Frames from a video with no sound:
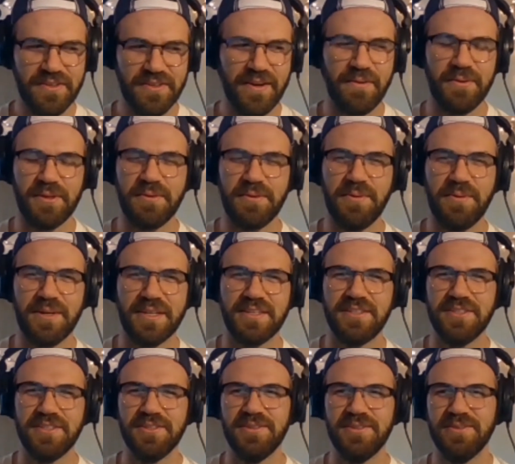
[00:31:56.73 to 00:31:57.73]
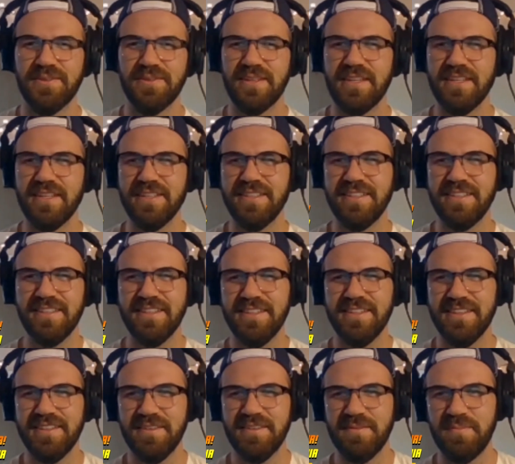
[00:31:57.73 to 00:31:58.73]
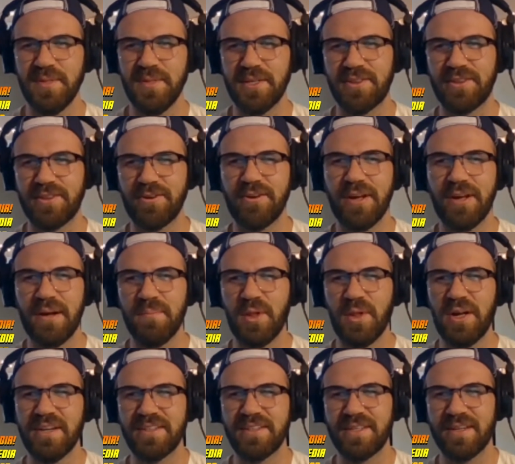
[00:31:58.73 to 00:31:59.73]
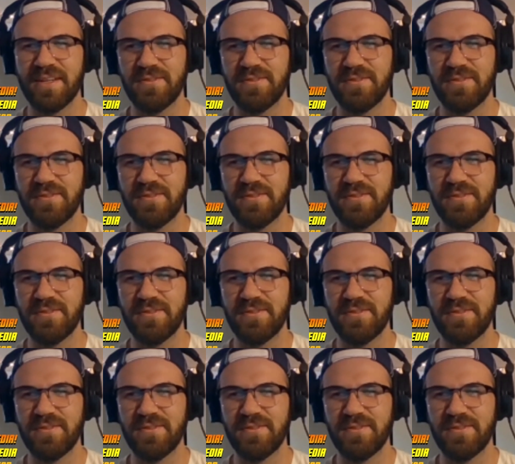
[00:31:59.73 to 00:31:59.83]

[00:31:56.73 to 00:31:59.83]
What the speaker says: and I really want to do be a Third Eye Blind